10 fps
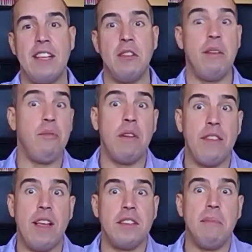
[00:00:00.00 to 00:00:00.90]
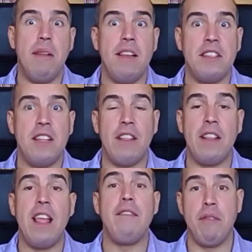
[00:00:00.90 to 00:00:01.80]
So if one of their supply staff that
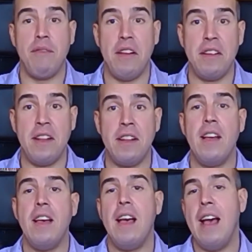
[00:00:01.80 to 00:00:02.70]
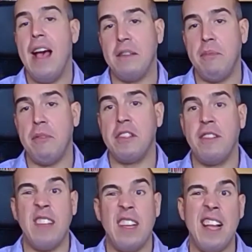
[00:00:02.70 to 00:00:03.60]
they've provided has a positive
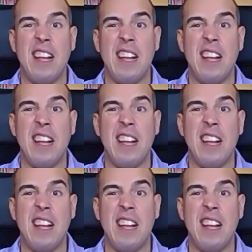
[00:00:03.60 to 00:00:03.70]
test,